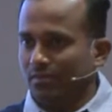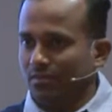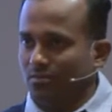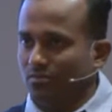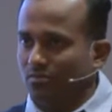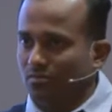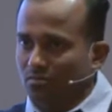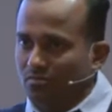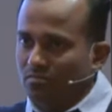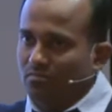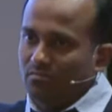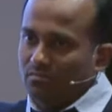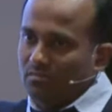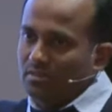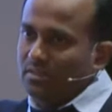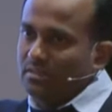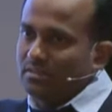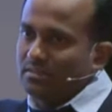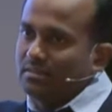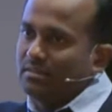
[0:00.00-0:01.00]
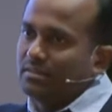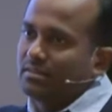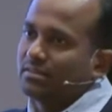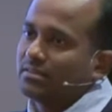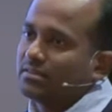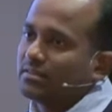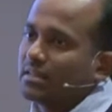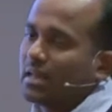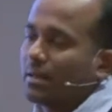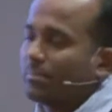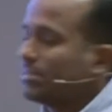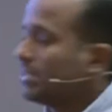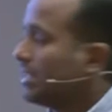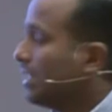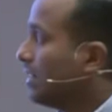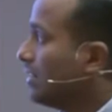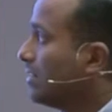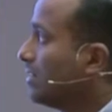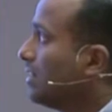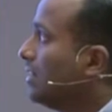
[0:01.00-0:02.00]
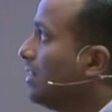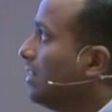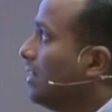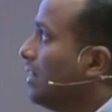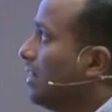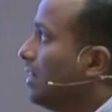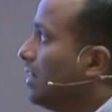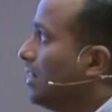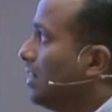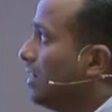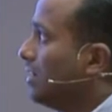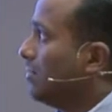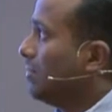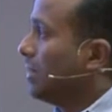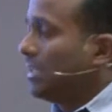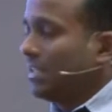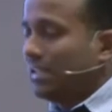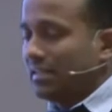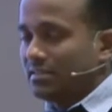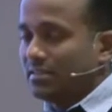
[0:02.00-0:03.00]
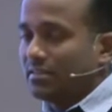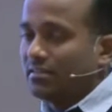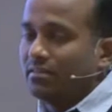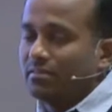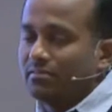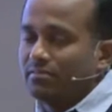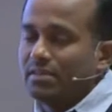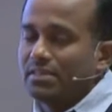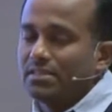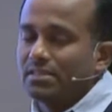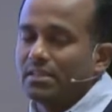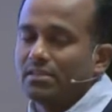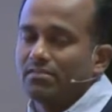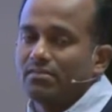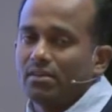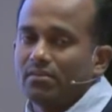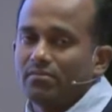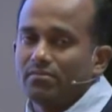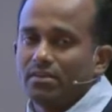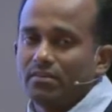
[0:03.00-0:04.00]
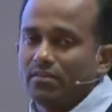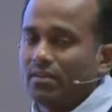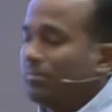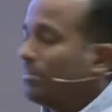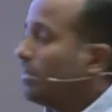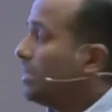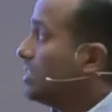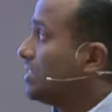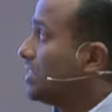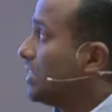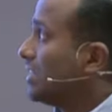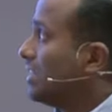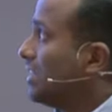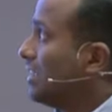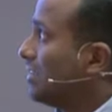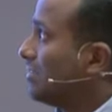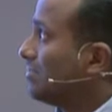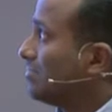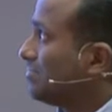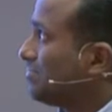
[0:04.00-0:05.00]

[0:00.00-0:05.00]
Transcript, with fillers: So this, this doesn't capture that, uh, but that's a feature that we have developed recently.